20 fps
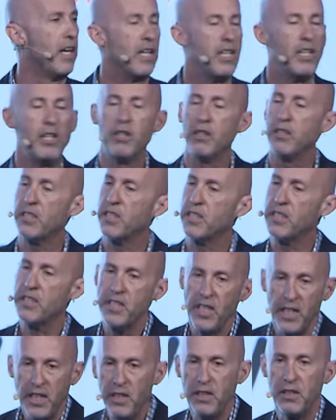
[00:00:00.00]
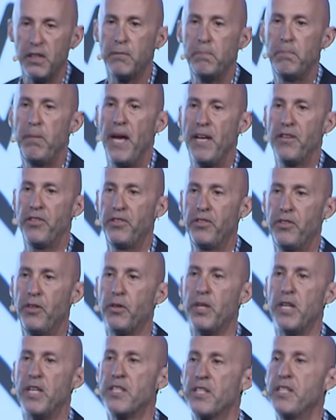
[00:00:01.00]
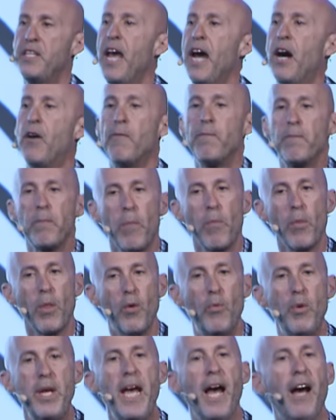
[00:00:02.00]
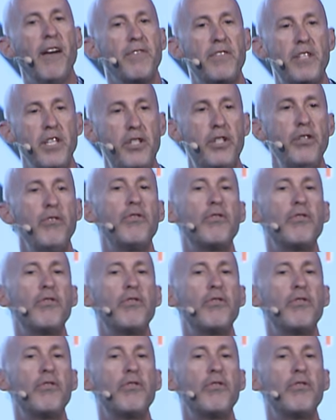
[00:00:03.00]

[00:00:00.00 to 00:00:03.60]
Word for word: your single best source. Now, we have to do